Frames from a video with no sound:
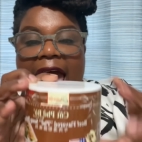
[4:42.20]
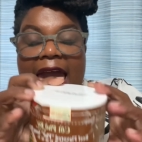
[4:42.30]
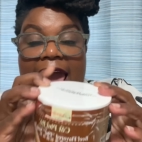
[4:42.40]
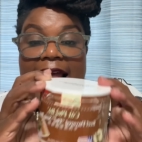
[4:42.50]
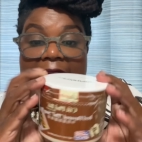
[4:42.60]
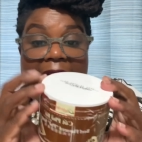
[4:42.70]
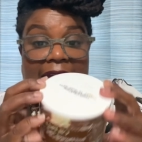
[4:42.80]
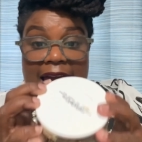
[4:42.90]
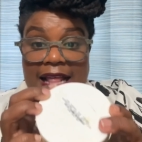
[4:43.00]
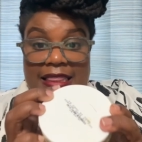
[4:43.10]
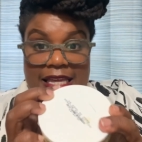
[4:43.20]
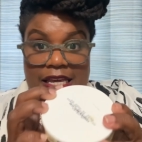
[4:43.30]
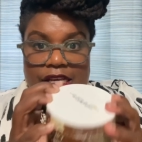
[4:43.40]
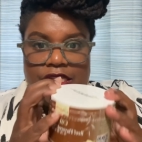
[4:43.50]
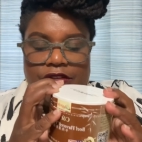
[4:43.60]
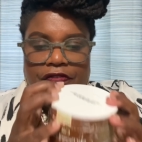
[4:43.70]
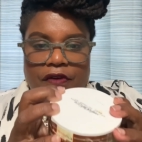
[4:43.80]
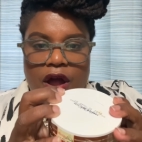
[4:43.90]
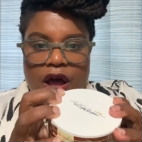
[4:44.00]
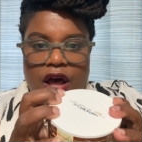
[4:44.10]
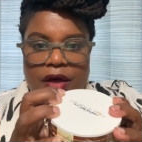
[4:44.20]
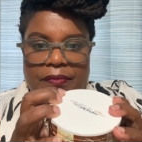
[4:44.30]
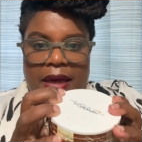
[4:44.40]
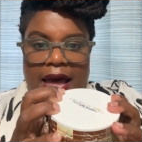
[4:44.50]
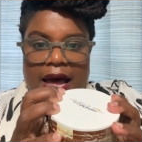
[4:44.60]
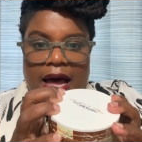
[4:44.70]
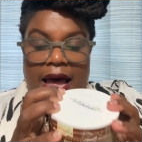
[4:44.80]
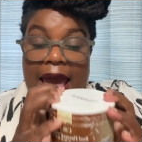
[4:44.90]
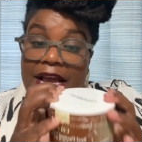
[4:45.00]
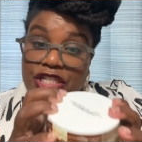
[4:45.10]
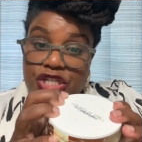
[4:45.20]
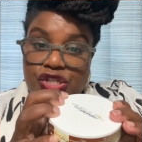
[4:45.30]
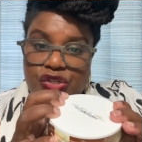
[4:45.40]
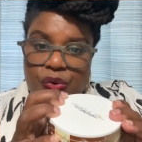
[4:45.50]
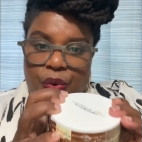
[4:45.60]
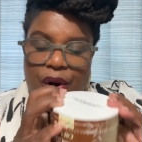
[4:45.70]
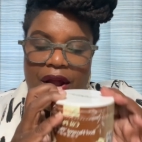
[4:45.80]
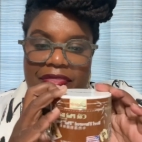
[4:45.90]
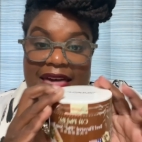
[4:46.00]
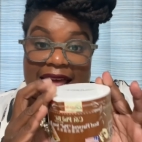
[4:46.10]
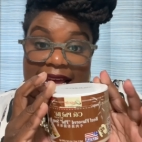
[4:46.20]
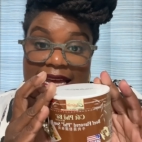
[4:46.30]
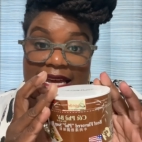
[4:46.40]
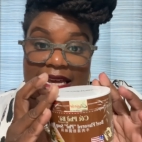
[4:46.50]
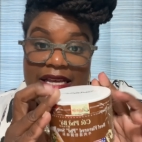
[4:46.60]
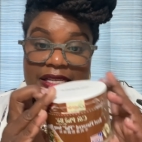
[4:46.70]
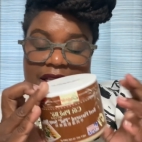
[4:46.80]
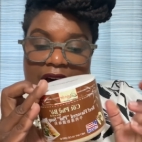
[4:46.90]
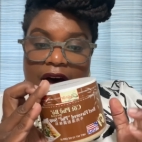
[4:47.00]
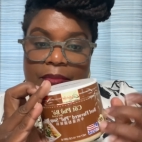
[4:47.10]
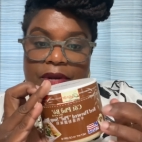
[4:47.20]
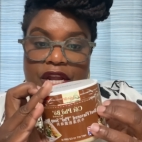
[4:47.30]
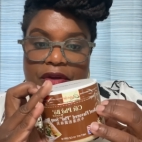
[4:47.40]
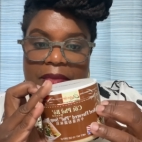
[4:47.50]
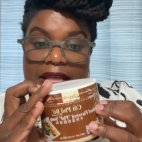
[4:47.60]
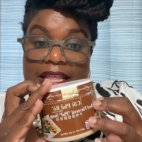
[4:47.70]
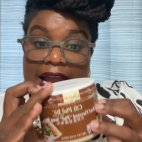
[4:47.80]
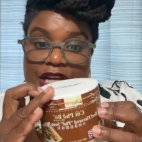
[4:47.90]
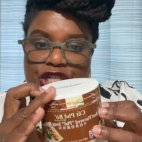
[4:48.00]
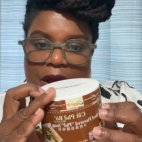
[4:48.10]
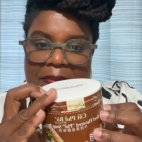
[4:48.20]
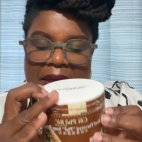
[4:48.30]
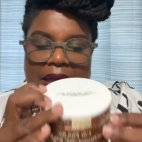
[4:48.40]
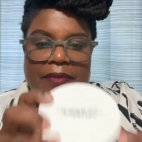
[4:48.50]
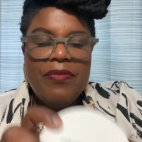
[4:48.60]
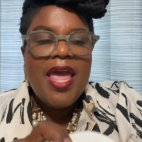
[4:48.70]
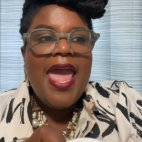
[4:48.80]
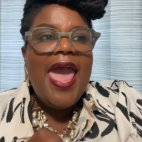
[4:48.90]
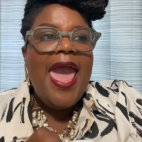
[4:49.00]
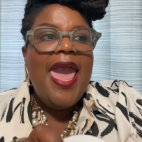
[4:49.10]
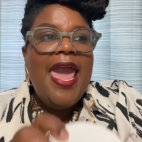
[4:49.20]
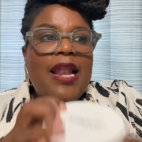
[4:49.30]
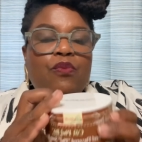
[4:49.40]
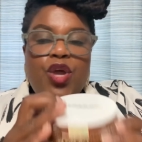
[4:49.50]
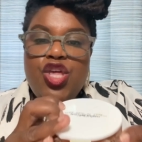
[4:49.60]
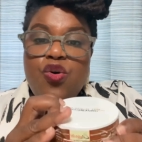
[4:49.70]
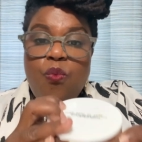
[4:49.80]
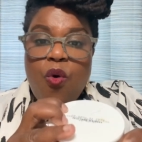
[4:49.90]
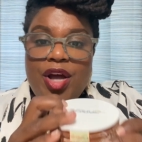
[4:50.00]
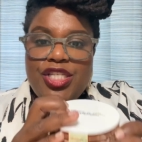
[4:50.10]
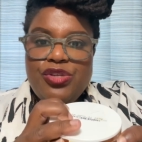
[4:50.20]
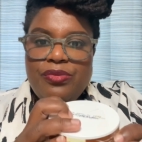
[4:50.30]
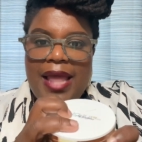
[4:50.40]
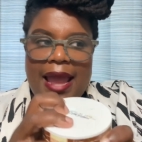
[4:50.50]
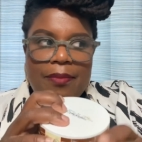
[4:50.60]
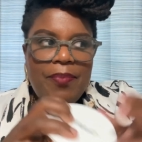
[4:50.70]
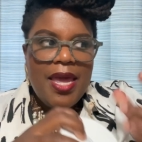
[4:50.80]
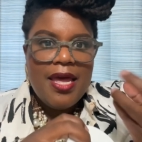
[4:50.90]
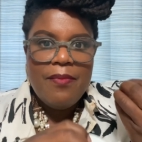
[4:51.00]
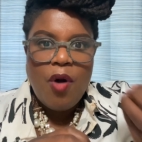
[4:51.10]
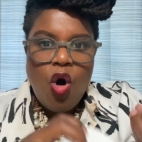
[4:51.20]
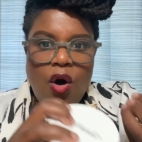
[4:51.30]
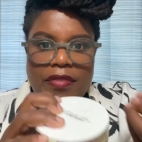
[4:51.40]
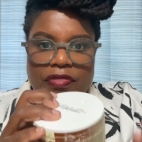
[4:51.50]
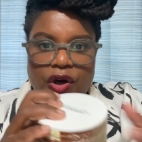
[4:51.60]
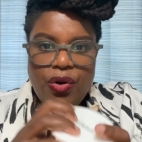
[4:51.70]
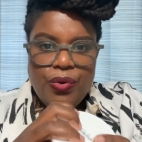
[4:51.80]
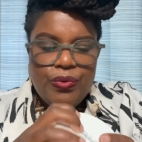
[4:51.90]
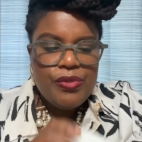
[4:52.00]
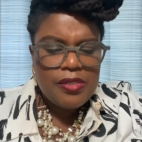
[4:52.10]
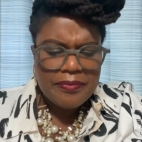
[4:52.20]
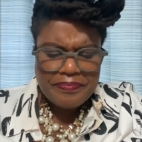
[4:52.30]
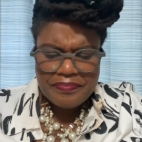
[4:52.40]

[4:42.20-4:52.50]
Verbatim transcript: And I got this from an uh, Asian store that is um, near me that I shop at. And when you want to like pick up on those